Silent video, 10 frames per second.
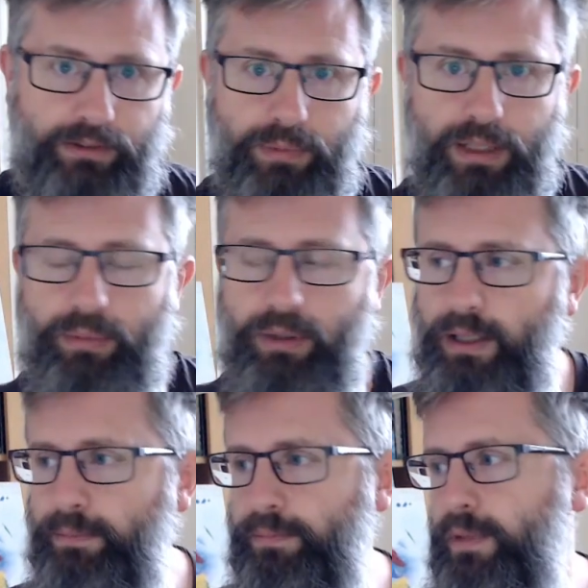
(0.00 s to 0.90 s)
to me, but
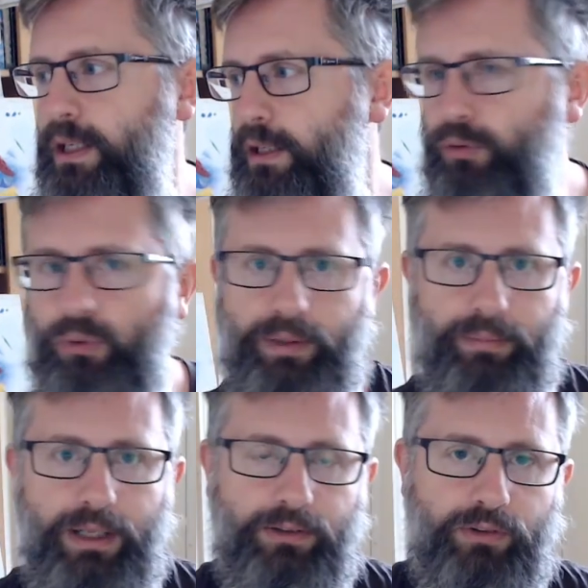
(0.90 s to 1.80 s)
because all it
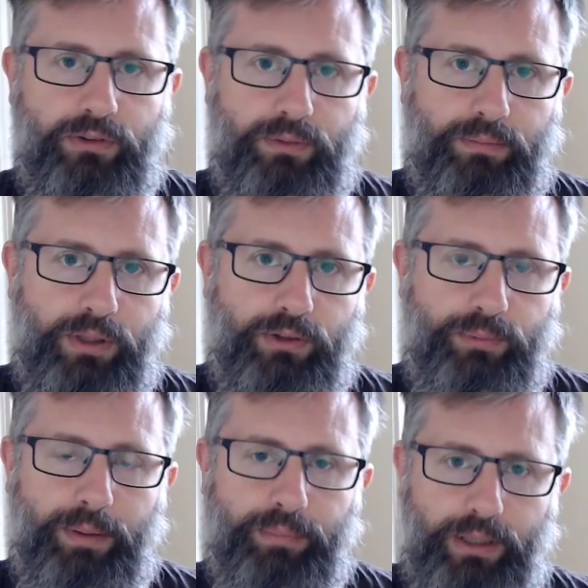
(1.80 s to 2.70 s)
means is it's
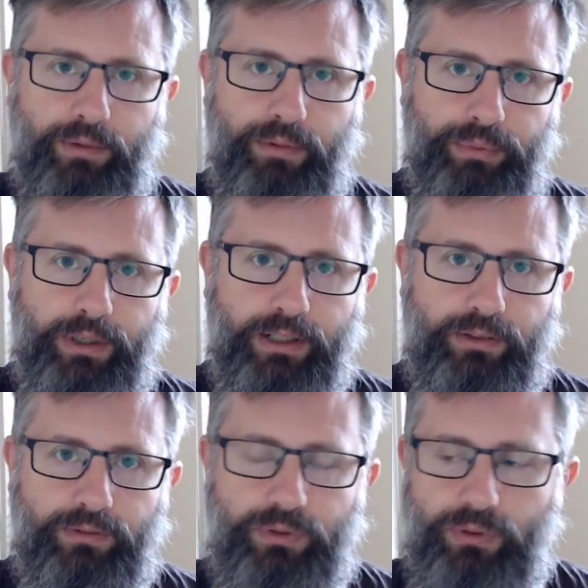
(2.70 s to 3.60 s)
bumping up the price
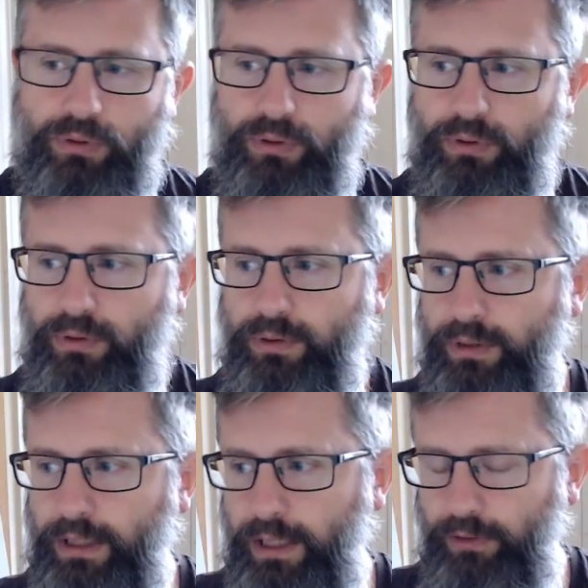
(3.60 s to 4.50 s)
for
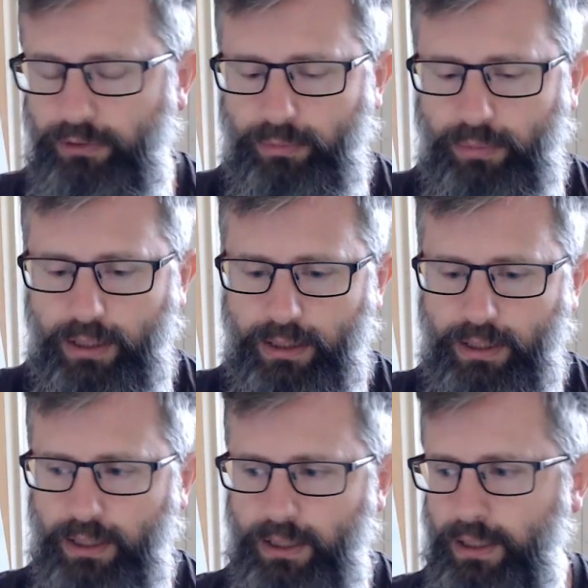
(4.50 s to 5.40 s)
the customer.
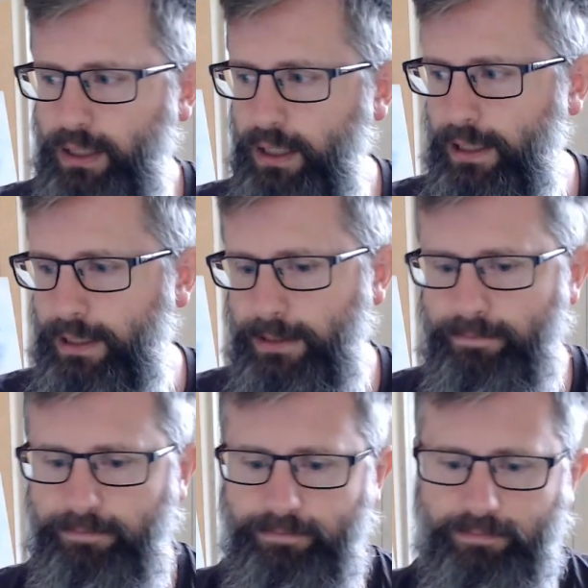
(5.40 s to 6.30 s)
I
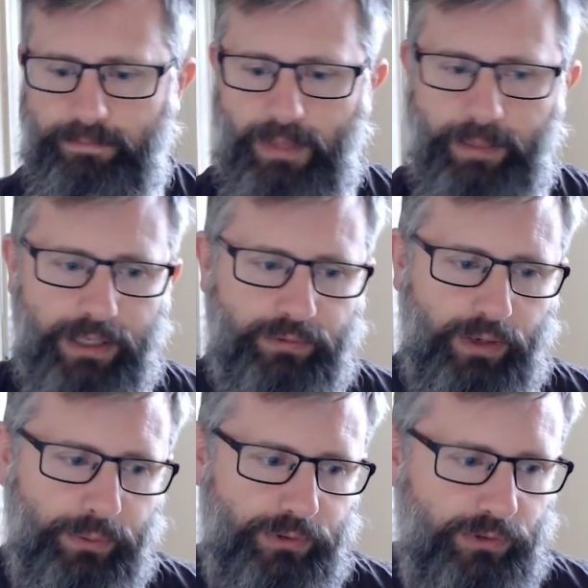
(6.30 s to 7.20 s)
mean, if
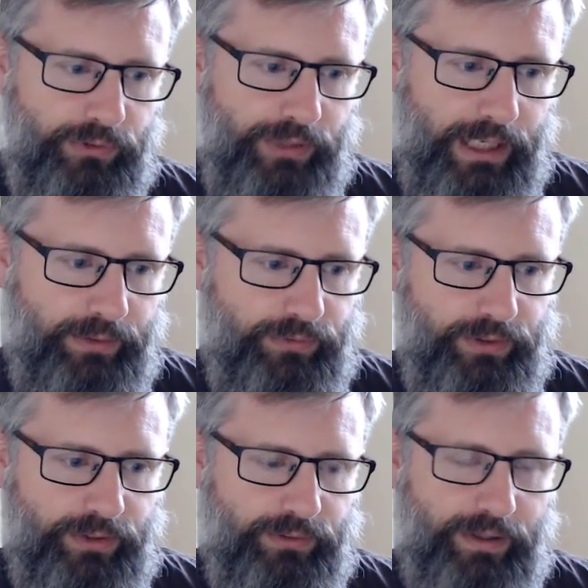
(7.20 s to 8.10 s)
I were to sell it for
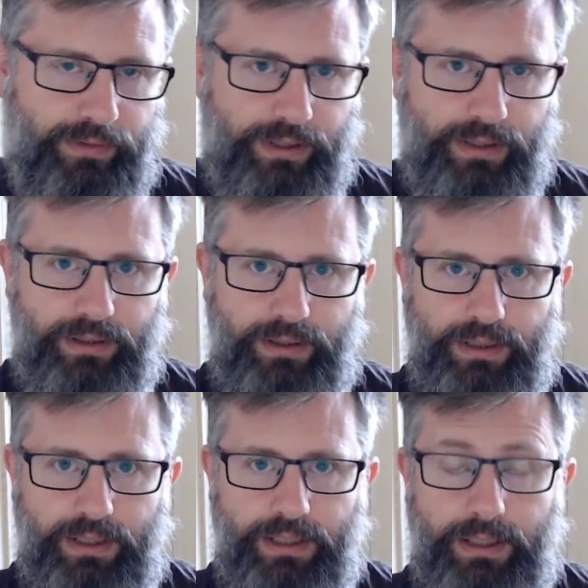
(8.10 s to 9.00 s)

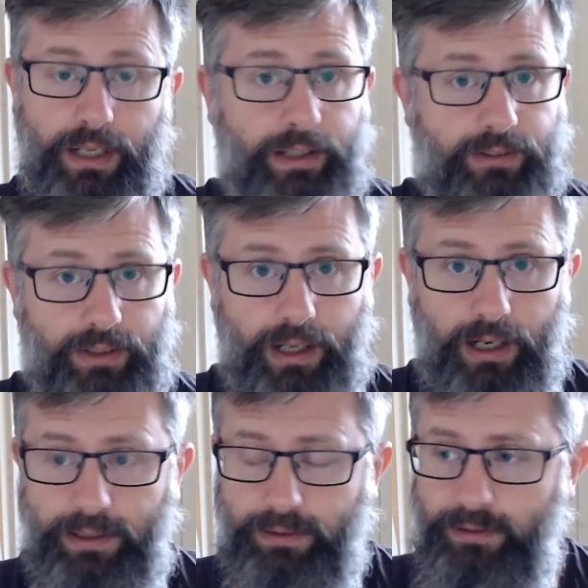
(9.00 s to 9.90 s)

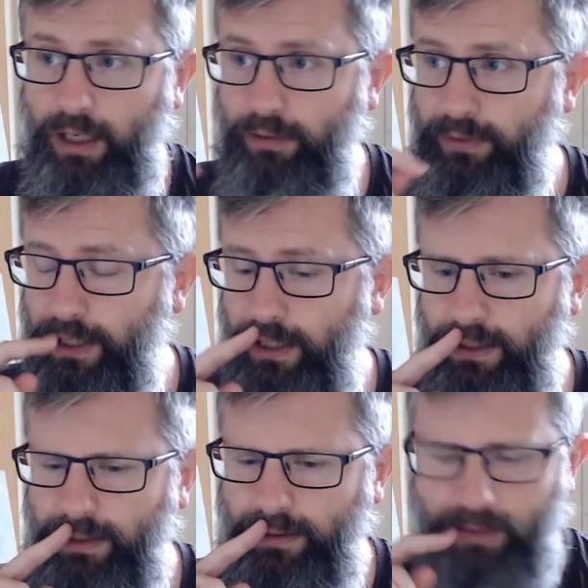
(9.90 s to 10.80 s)
£7.99, I think
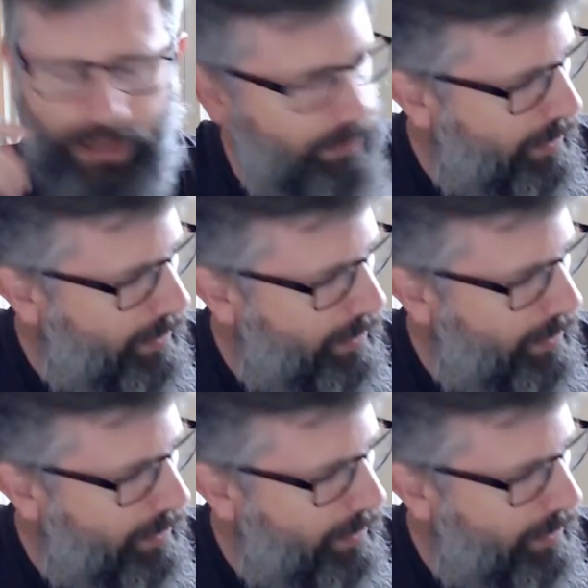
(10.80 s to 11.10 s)
I can't